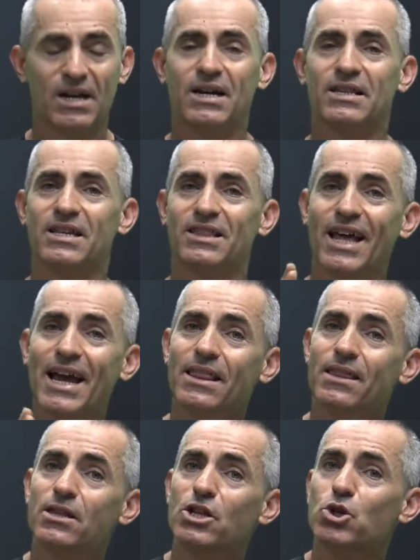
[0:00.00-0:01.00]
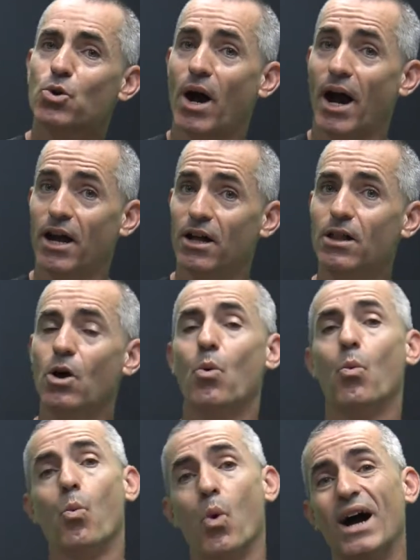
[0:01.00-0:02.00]
The length of the trial
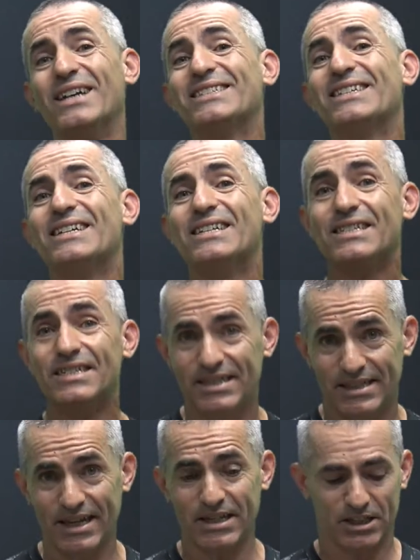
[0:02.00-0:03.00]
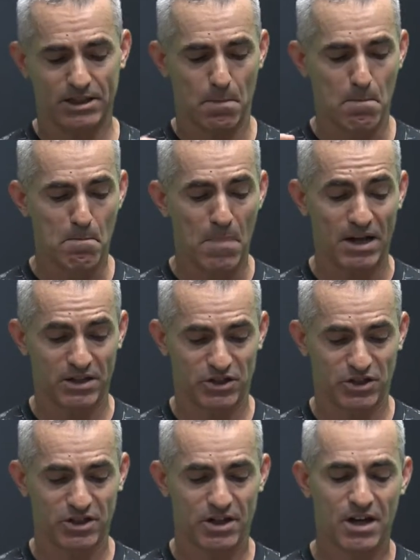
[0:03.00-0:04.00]
was 6
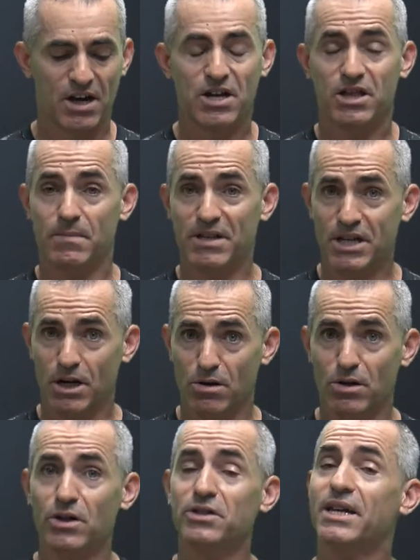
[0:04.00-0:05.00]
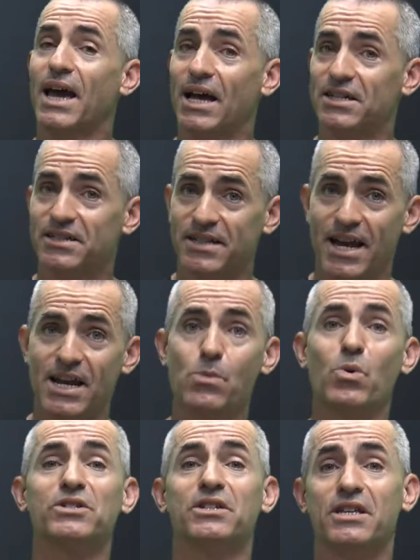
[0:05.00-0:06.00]
months. The materials, as stated,
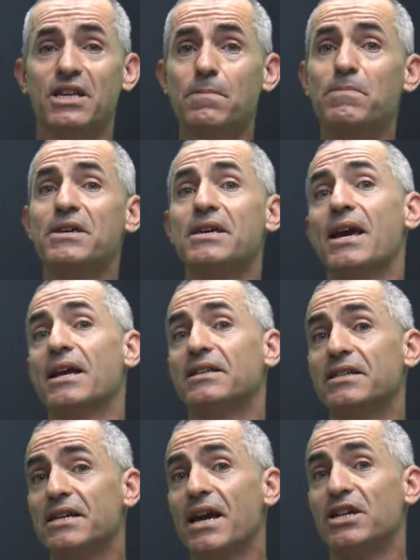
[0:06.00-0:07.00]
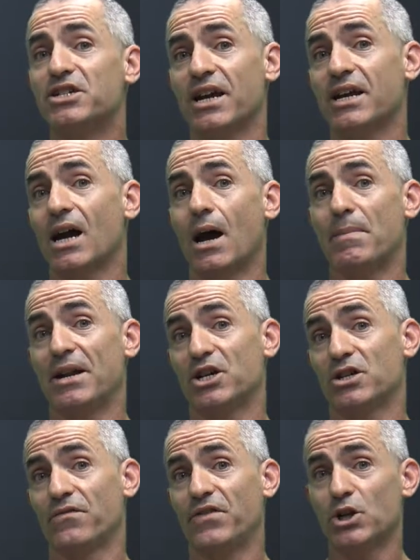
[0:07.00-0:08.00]
was an EPA-DHA
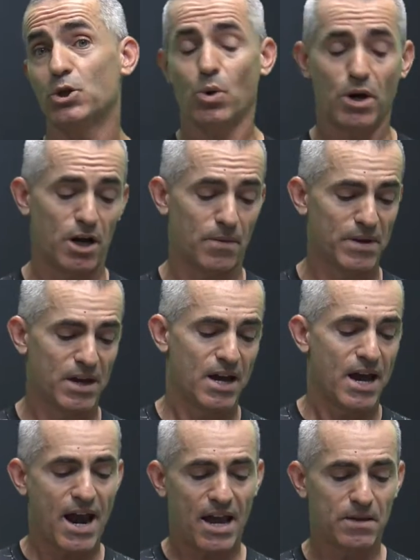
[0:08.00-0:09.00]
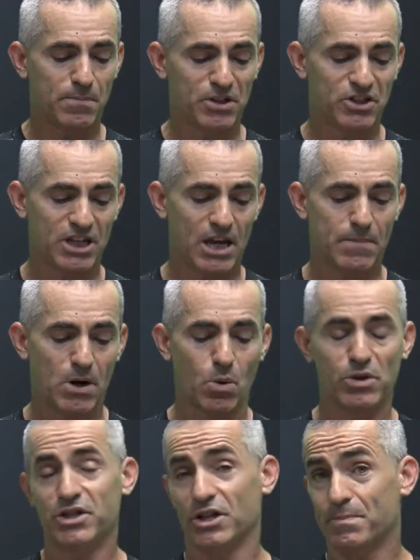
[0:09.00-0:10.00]
combination fish oil, and the placebo
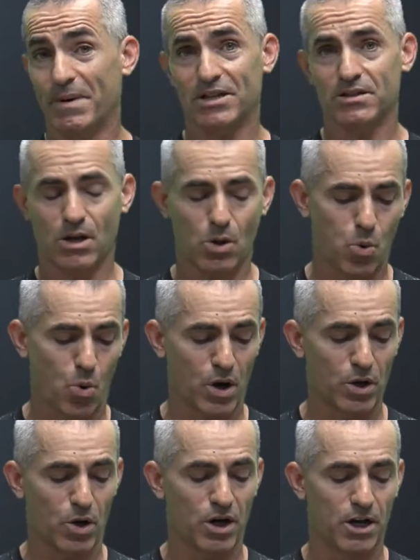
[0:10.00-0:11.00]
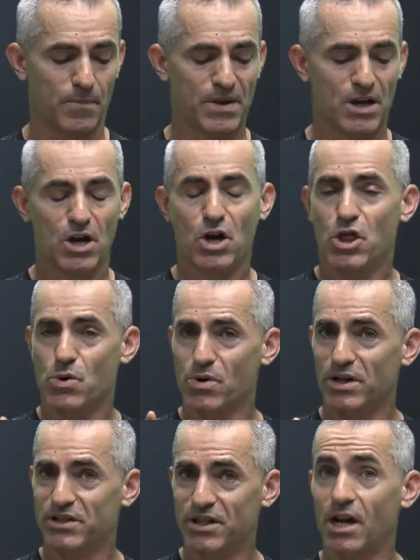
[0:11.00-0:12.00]
was just basically corn oil. The
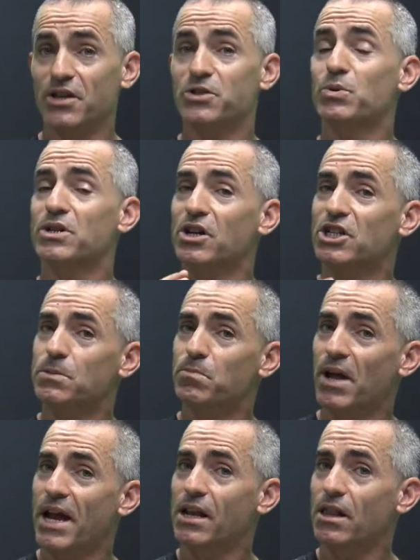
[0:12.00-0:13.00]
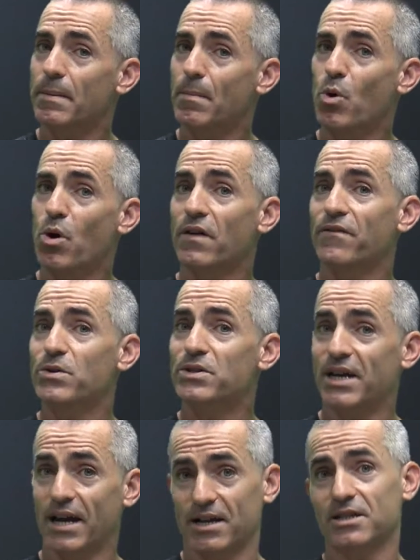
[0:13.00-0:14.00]
results, which I'll explain a little bit more in a few
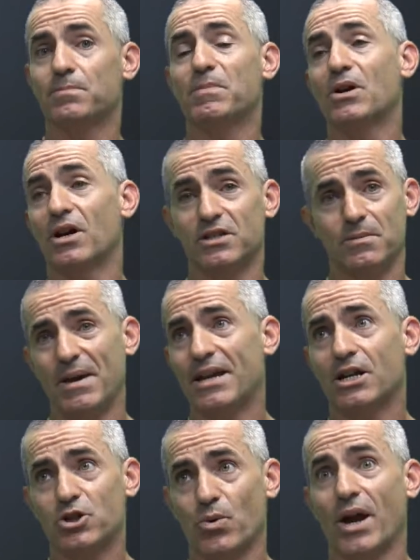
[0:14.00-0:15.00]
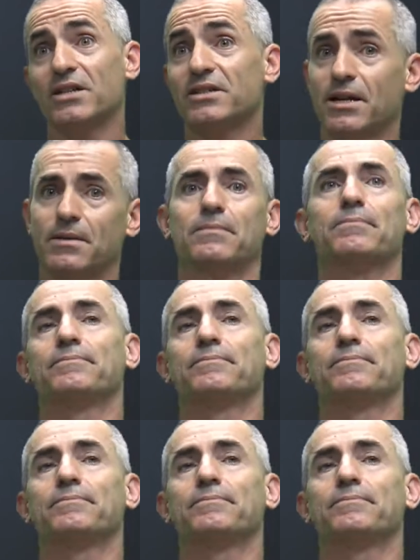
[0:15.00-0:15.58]
seconds because it may not translate